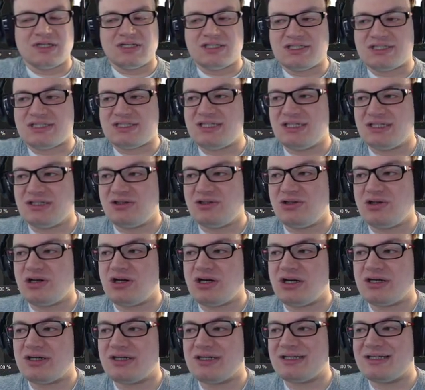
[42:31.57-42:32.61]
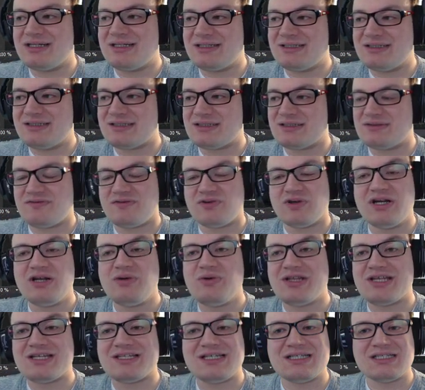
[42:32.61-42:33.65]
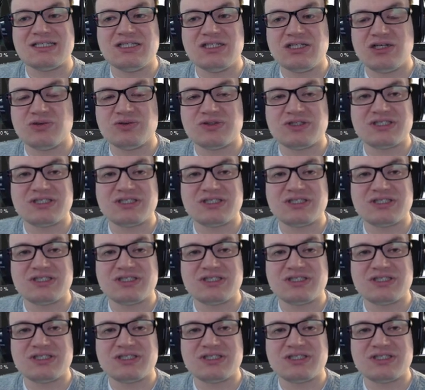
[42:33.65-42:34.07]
SignalR is, for anyone that doesn't know,